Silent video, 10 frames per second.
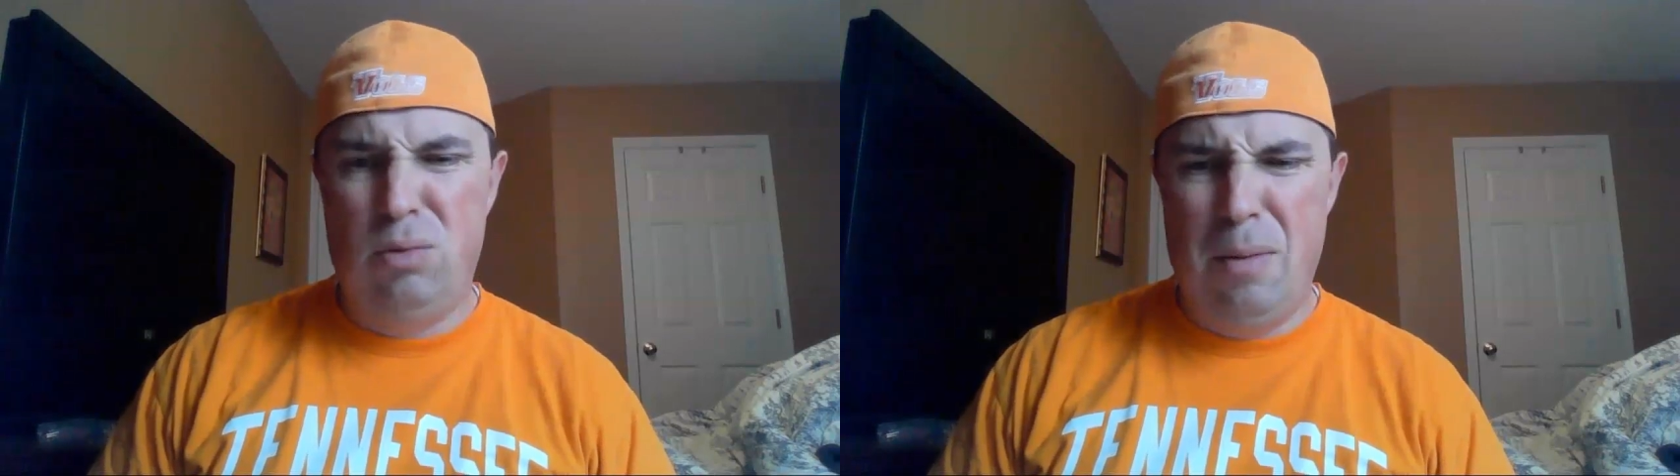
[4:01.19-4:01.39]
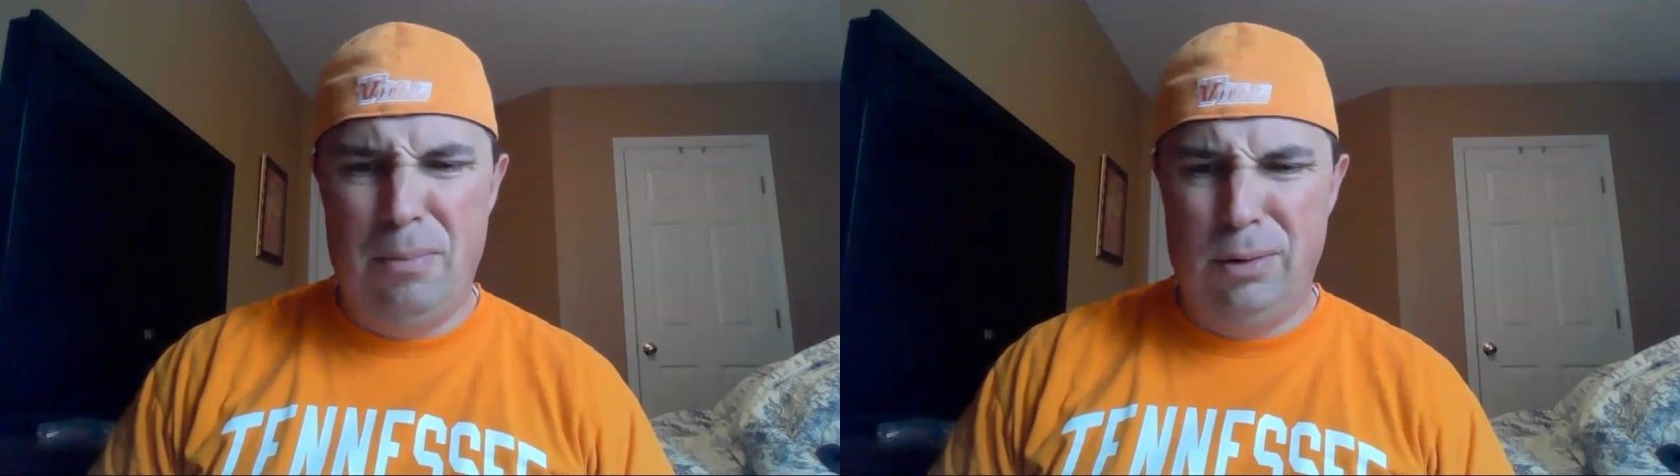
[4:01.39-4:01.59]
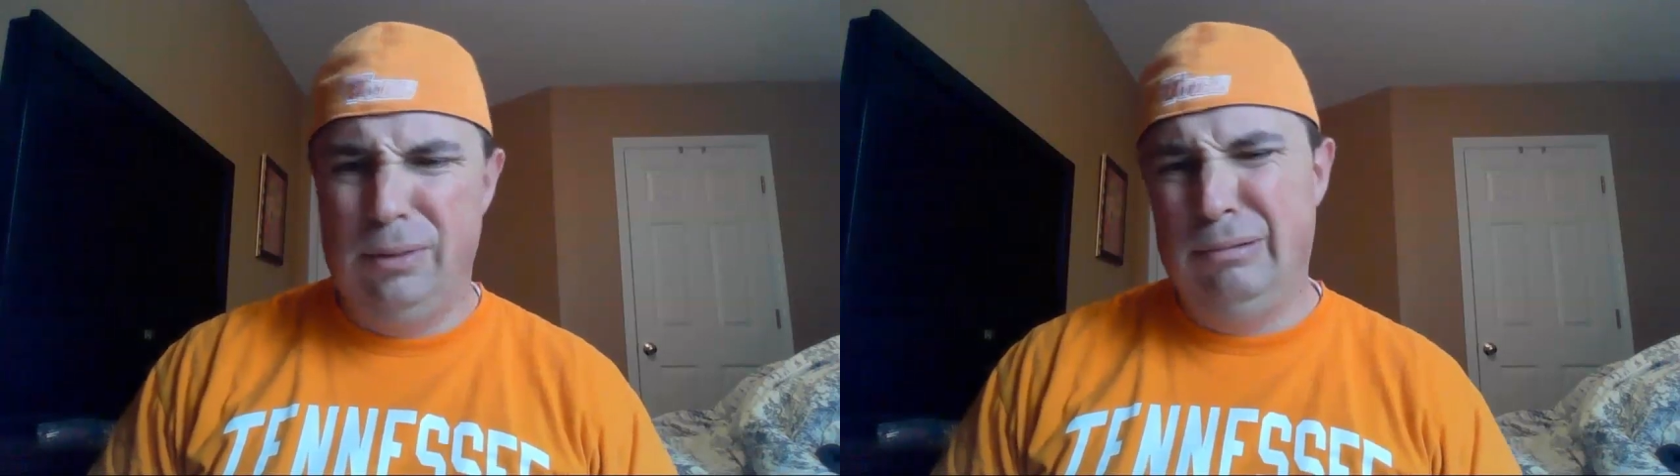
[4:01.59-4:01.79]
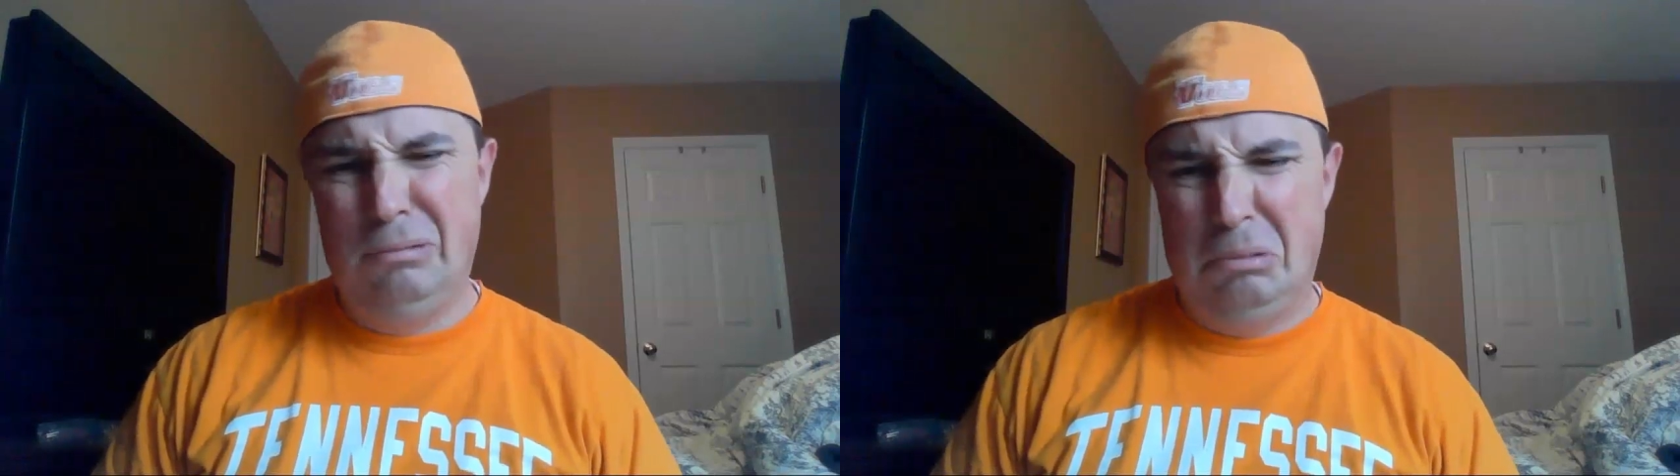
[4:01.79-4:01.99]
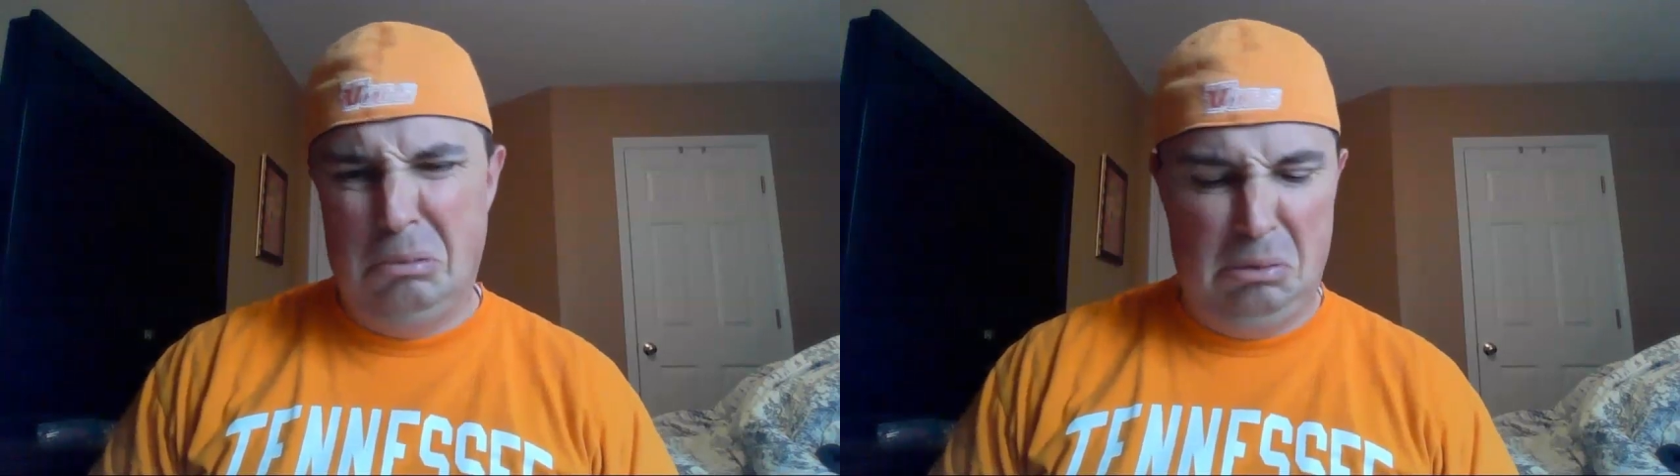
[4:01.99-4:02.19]
grumbled.
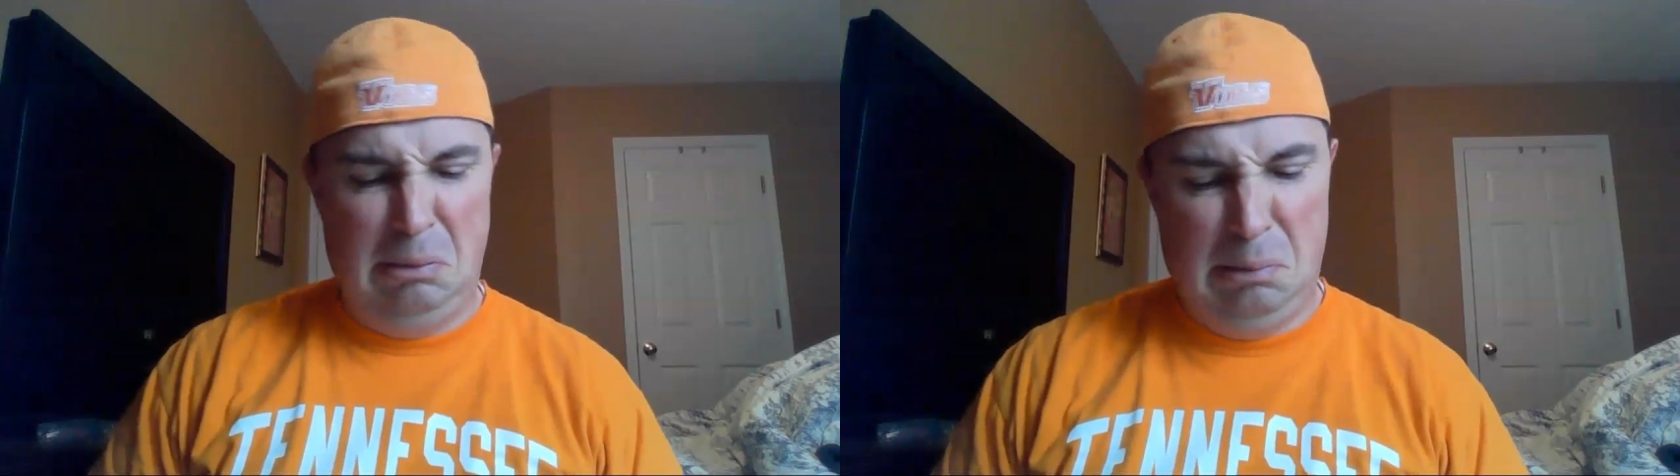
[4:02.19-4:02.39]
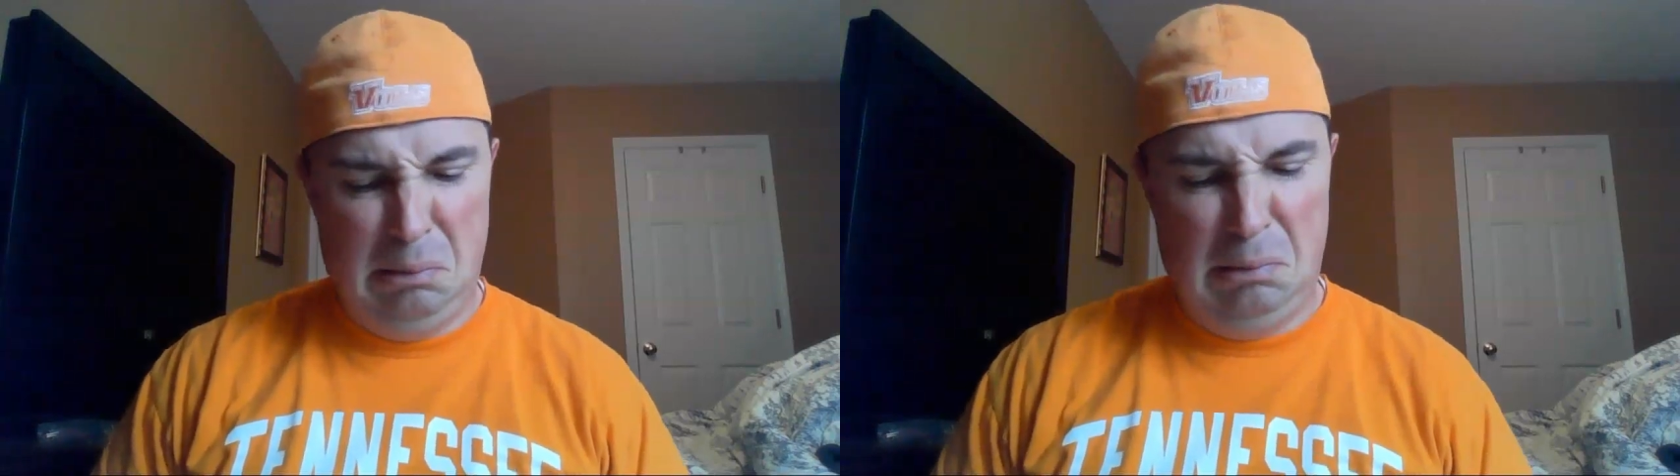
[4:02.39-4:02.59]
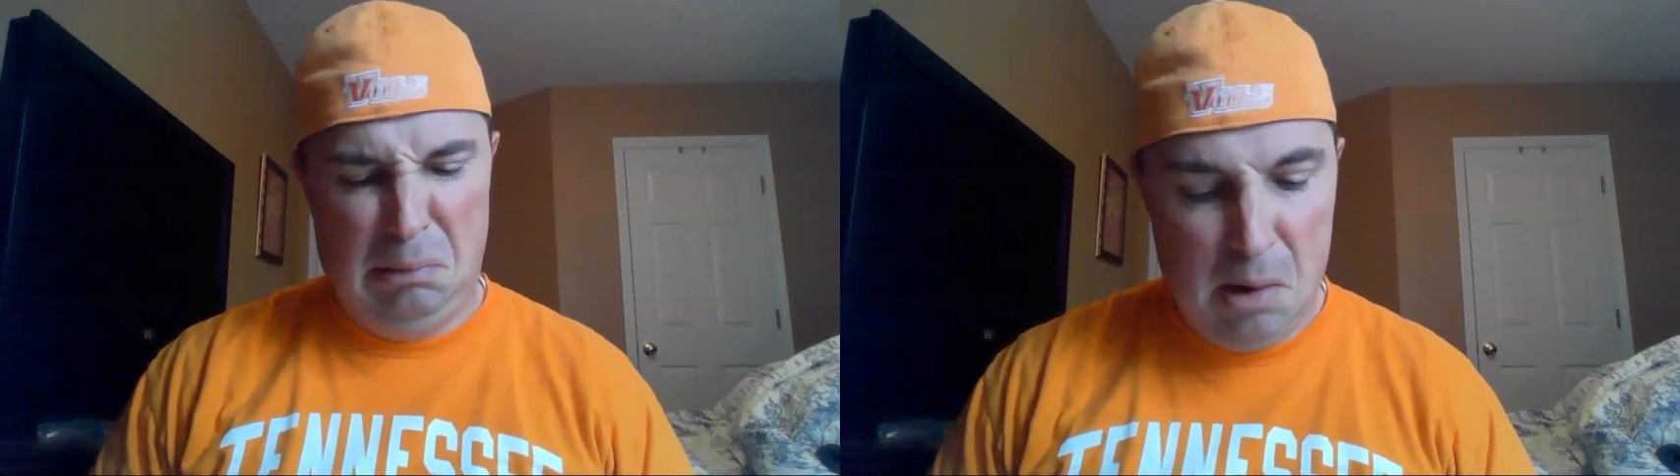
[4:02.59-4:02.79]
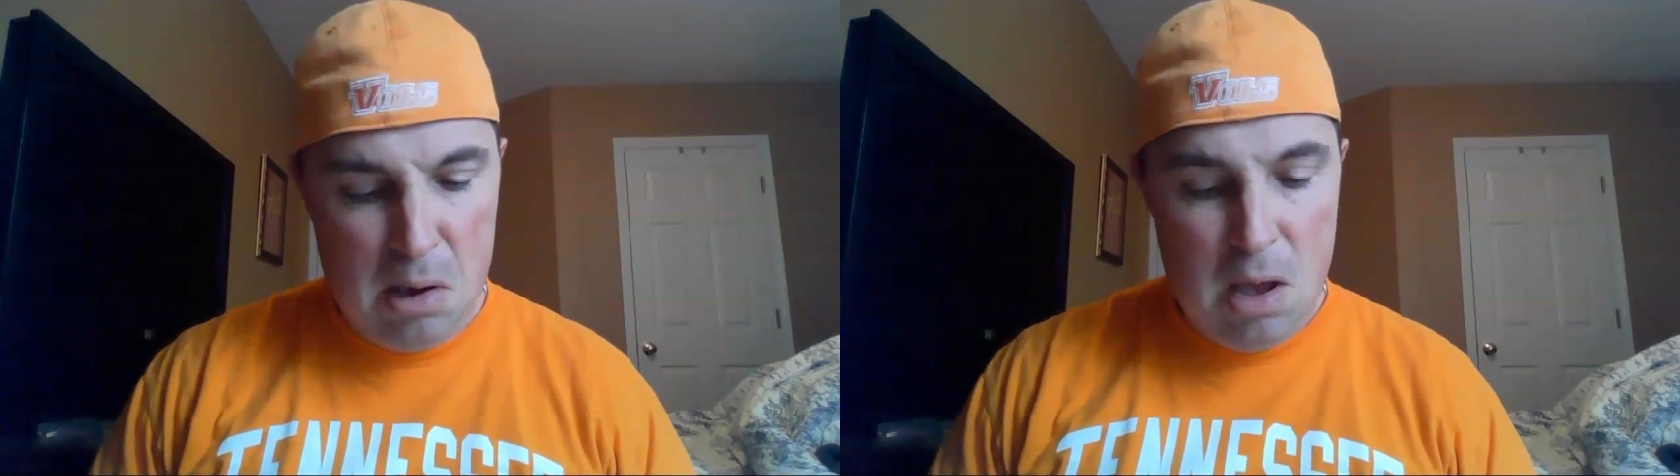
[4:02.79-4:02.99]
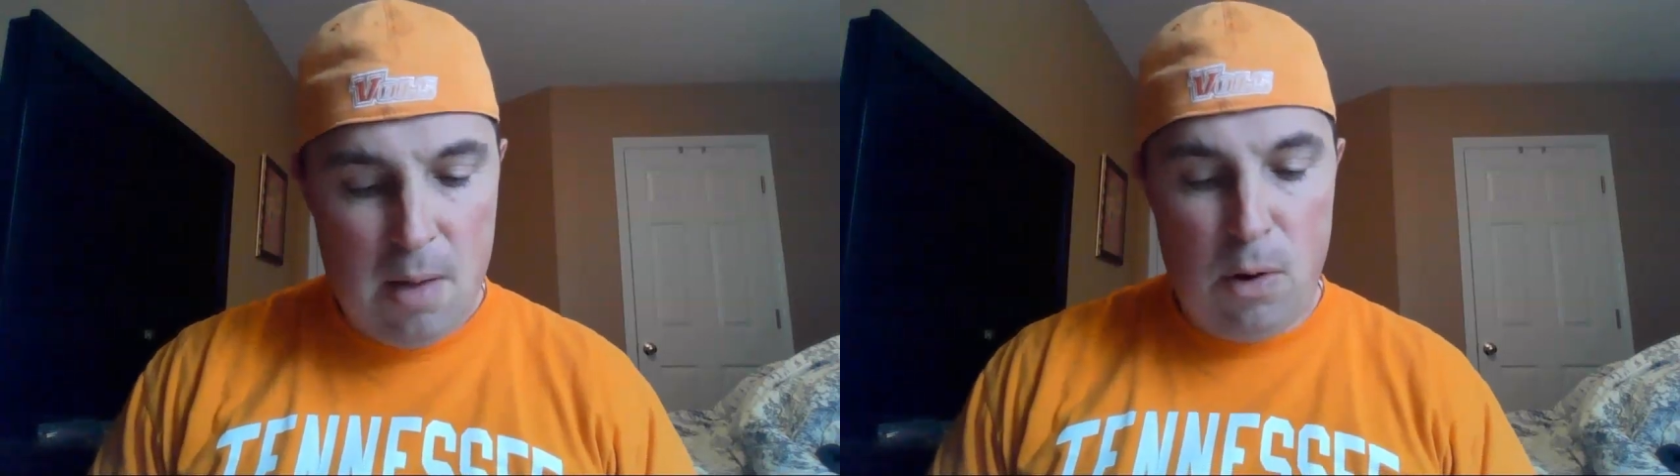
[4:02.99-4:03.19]

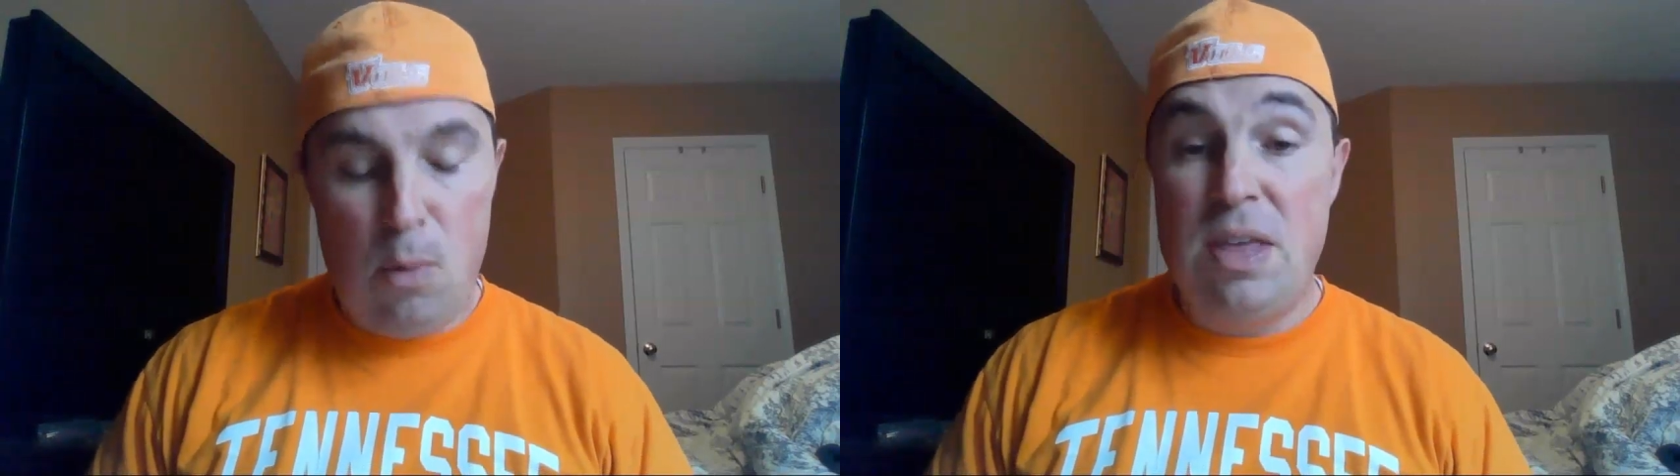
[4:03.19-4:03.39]
But